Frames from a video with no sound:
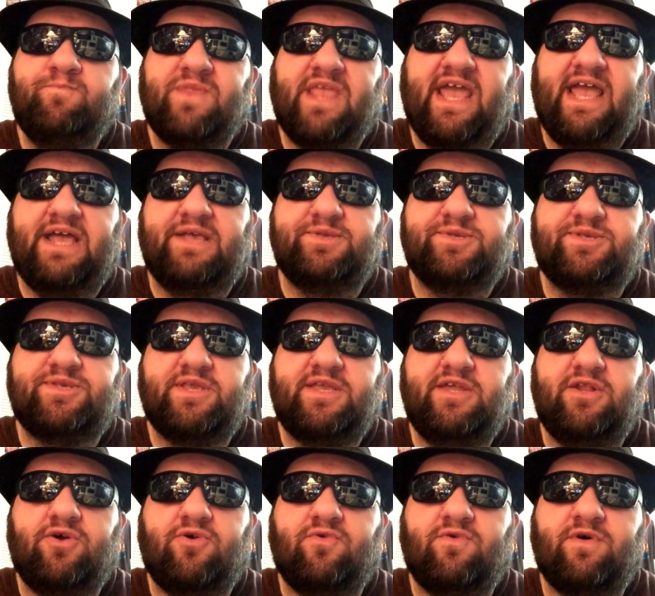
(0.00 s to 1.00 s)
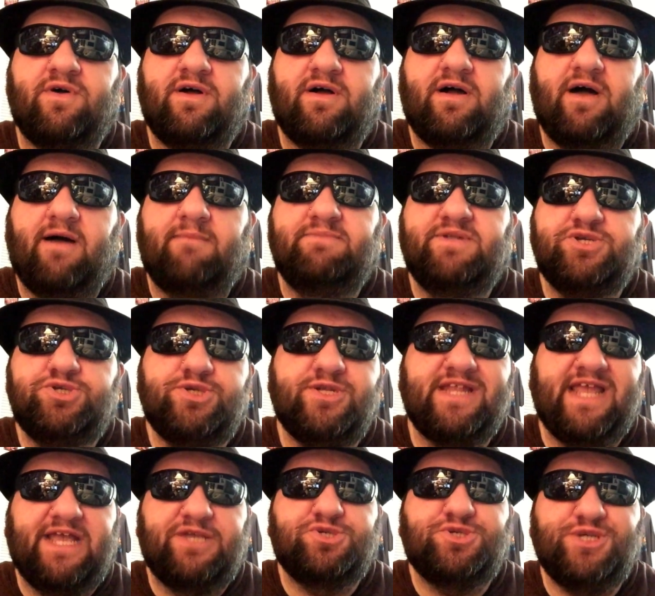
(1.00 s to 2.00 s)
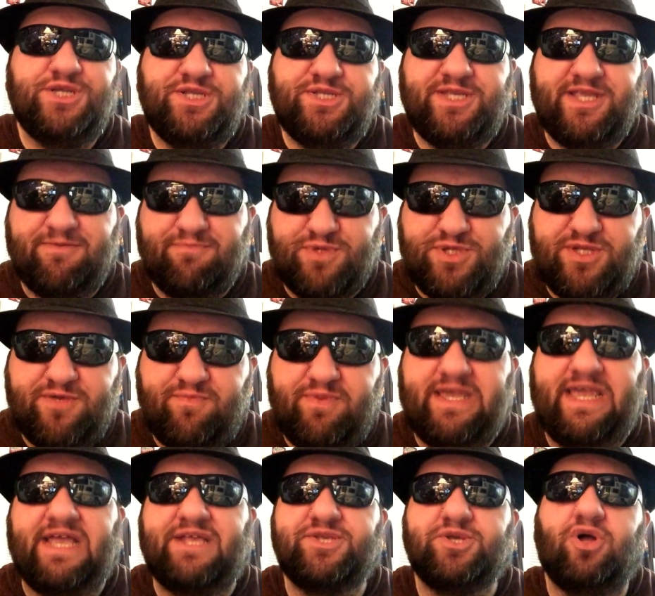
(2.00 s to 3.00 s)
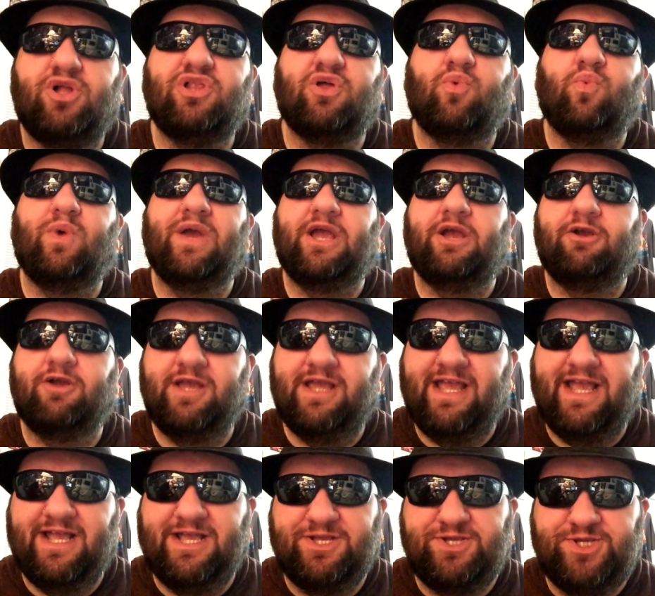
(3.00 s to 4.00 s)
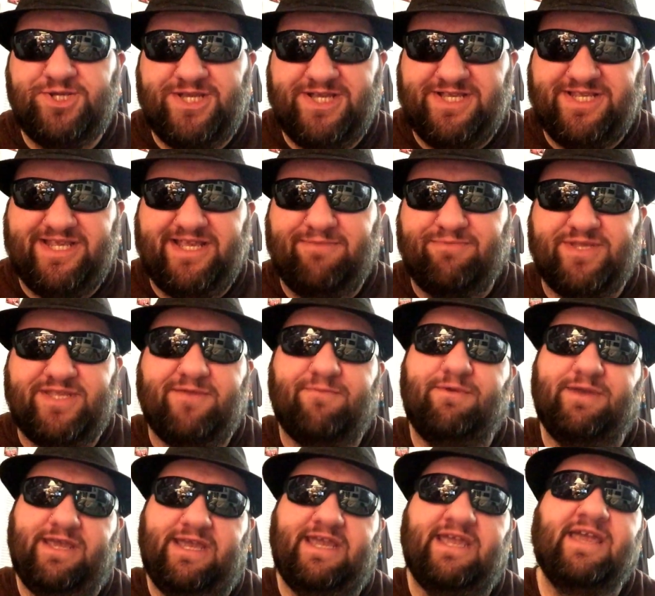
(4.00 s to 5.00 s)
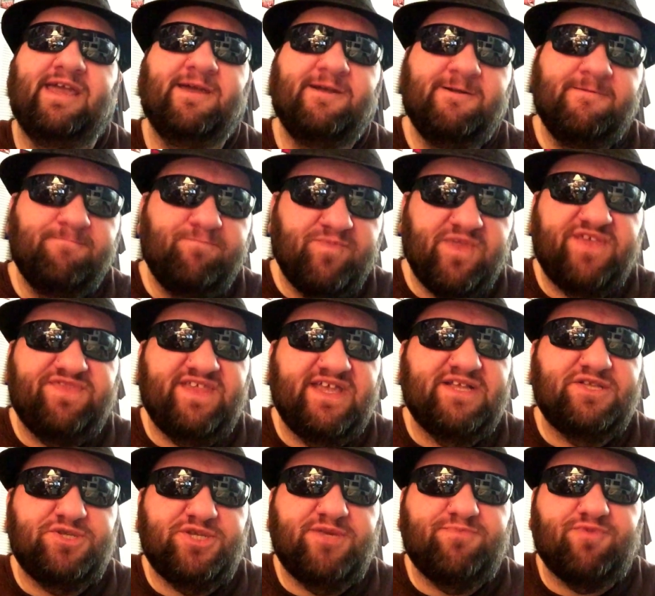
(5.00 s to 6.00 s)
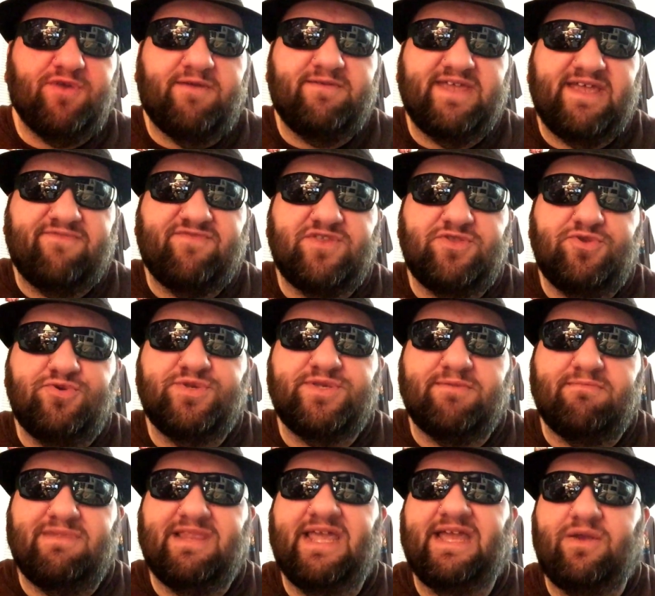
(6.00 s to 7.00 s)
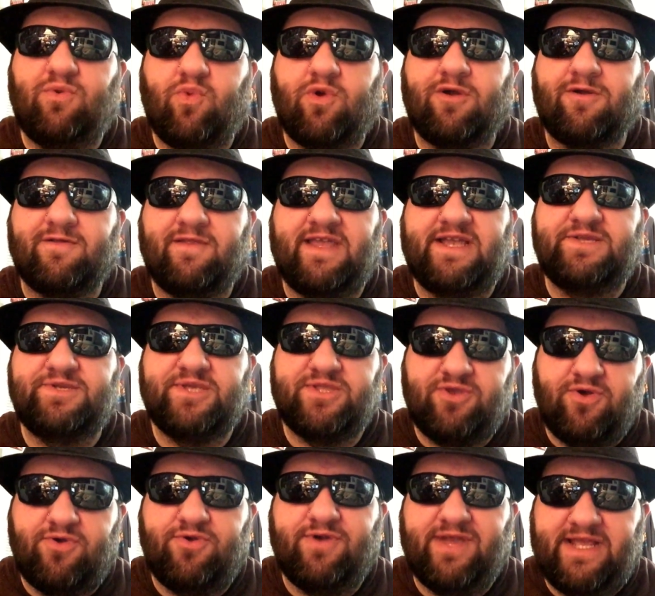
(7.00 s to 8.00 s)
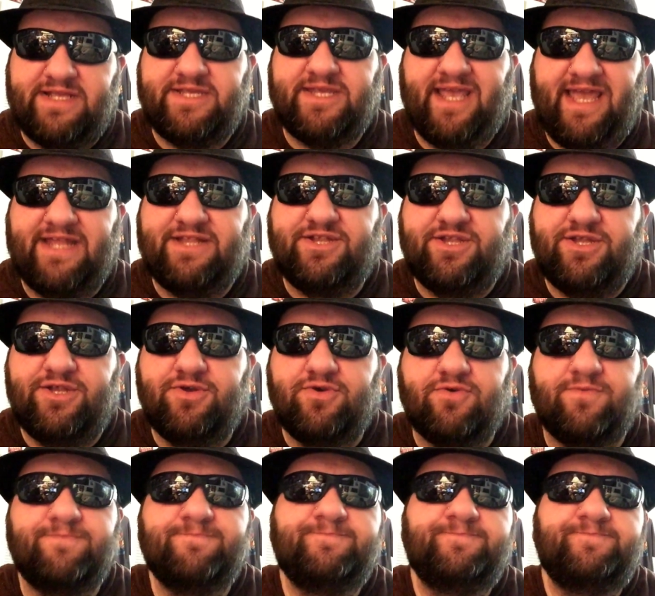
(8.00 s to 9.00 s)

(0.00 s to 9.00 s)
As, you know, omniscient as she seems to be, as all aware as she seems to be, I think she'd probably have to do some legwork like Satoru has had to do.